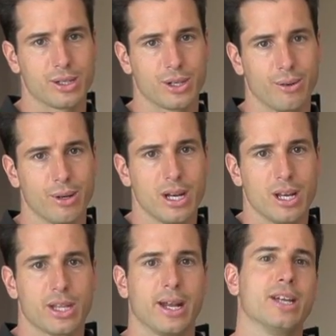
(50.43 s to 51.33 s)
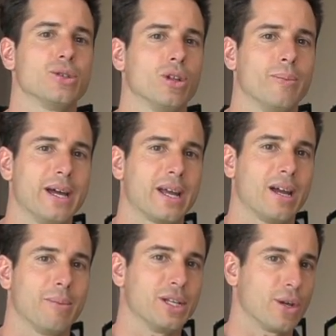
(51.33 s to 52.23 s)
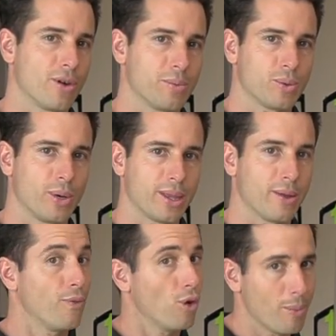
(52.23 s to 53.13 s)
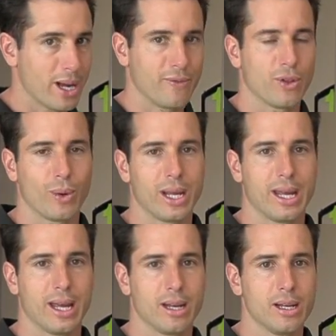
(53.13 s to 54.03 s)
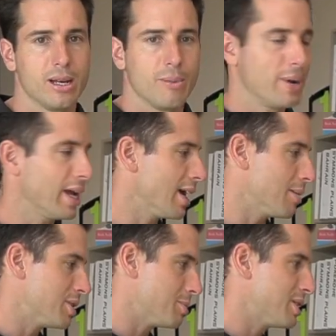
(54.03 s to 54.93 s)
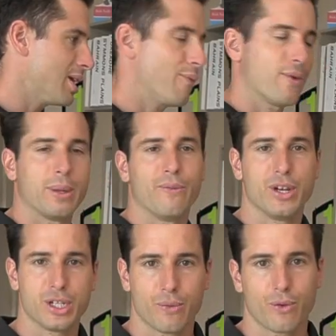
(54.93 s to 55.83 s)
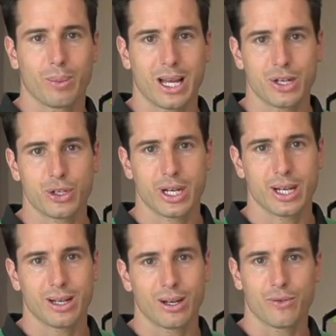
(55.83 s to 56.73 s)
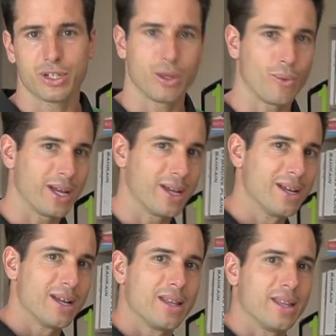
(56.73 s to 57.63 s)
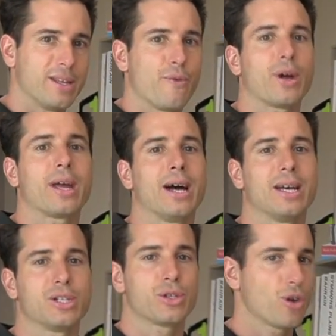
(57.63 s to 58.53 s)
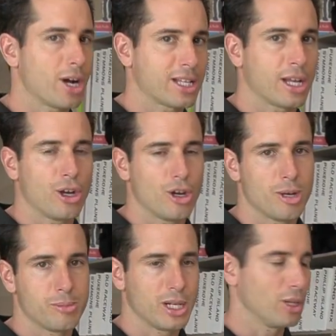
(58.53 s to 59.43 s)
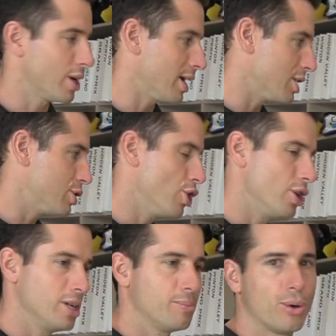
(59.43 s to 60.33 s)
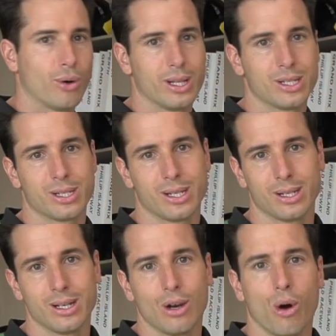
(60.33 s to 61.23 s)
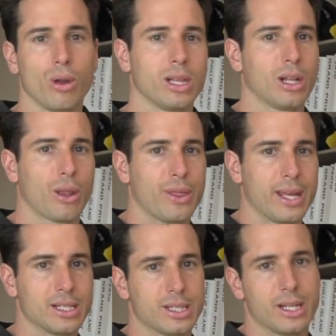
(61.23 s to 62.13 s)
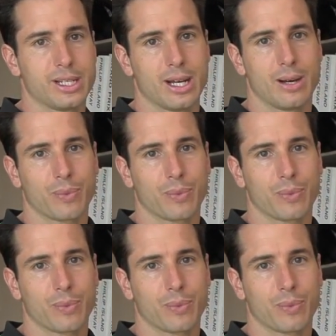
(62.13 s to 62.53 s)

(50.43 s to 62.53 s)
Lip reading: So today's all about coming to grips with the format of the weekend, picking up some stuff from the vision from last year, obviously where the different cars strike the curbs, you're looking at turn-in points and all the little things that